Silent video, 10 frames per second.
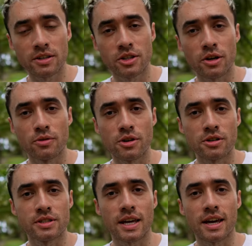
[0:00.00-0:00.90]
so
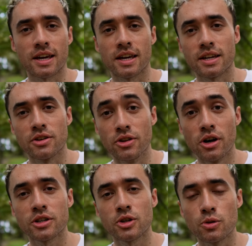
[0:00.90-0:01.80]
there's a
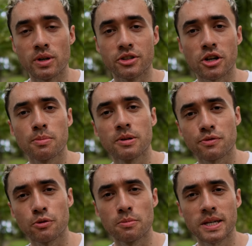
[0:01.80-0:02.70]
nurse who interprets
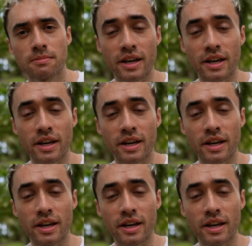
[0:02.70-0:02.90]
for me.